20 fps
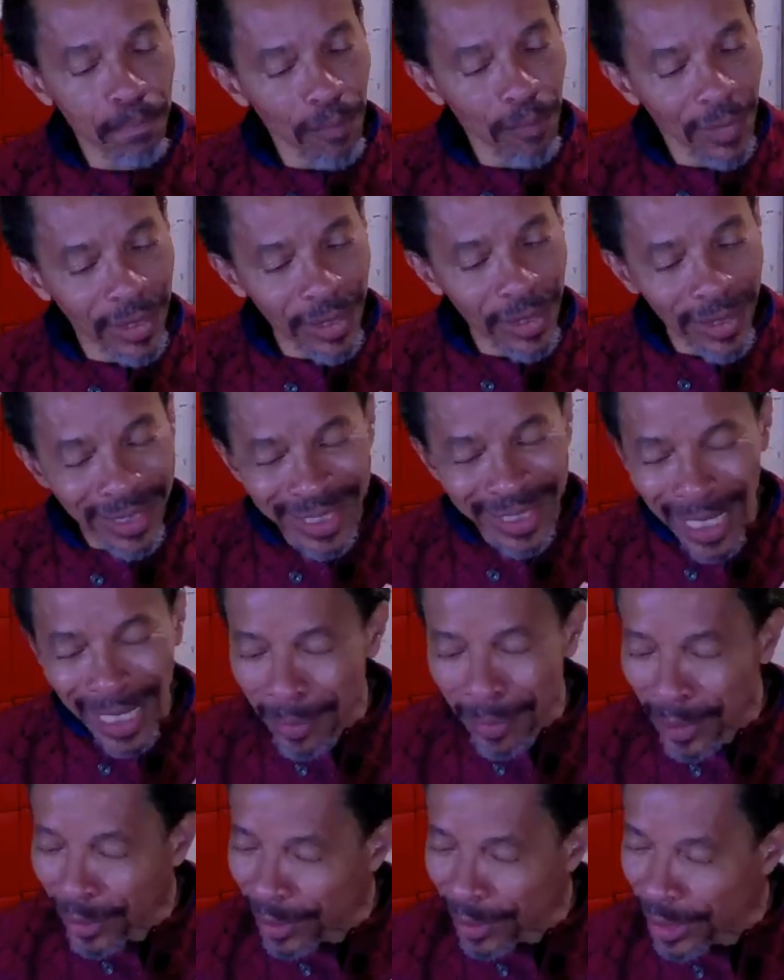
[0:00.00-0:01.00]
There is
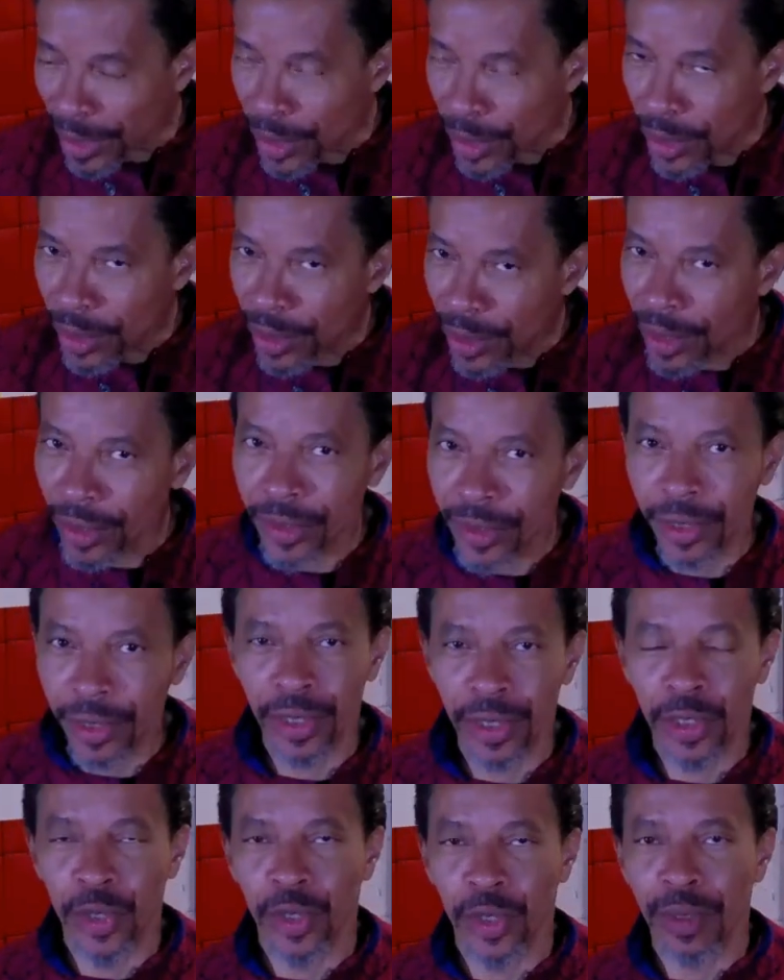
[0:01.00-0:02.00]
absolutely nothing
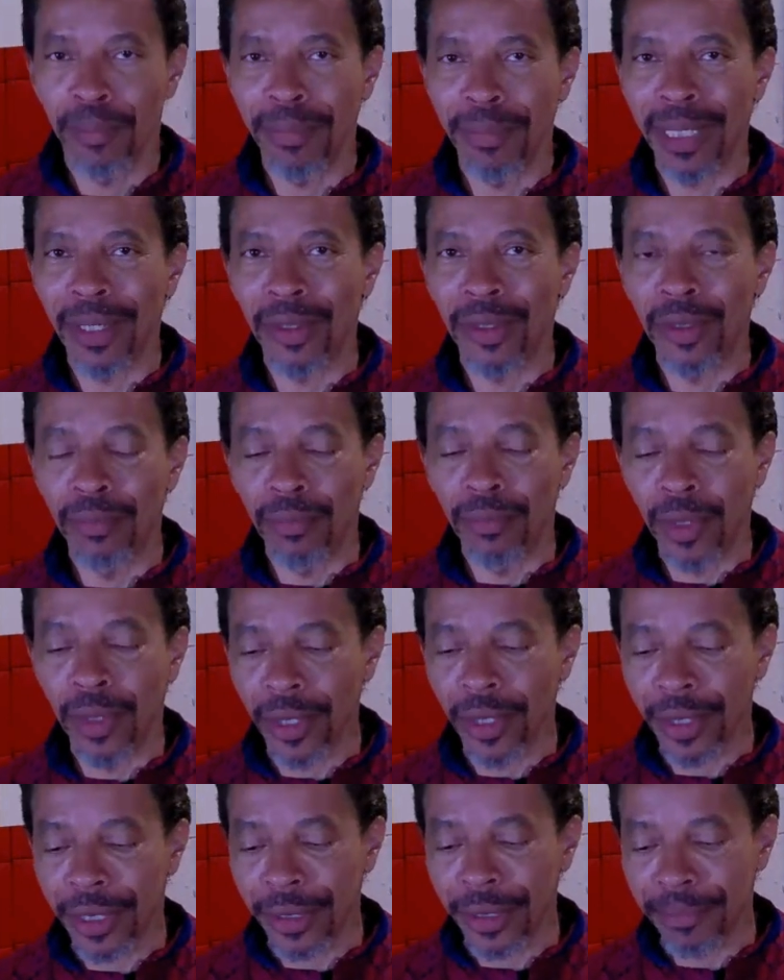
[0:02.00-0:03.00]
that you can buy on the
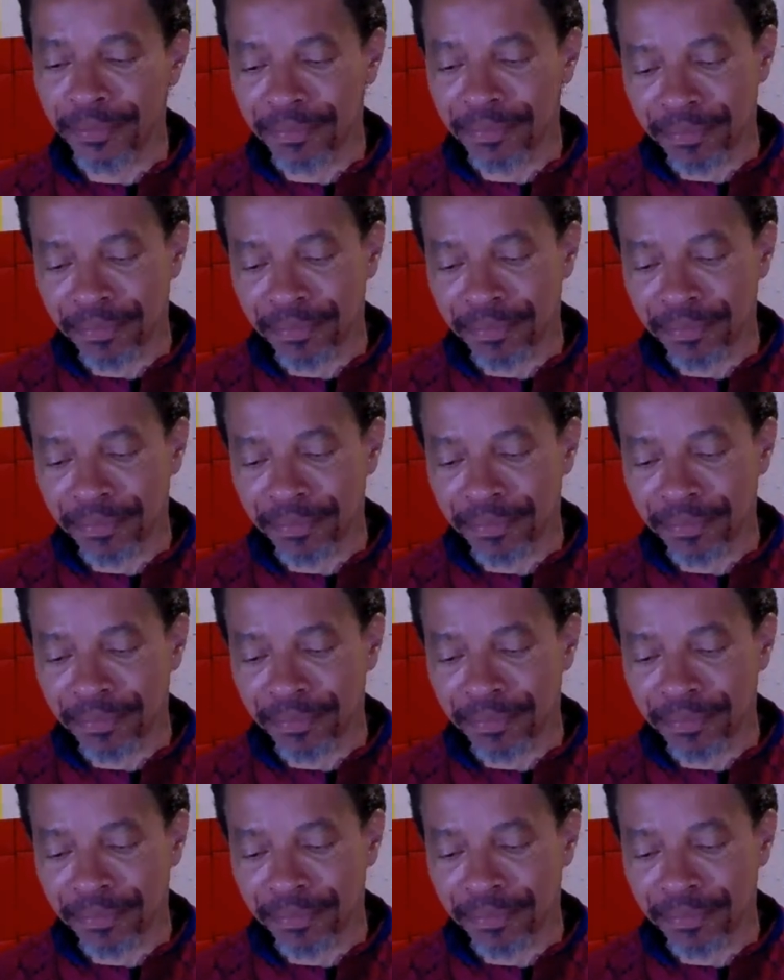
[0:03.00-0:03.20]
market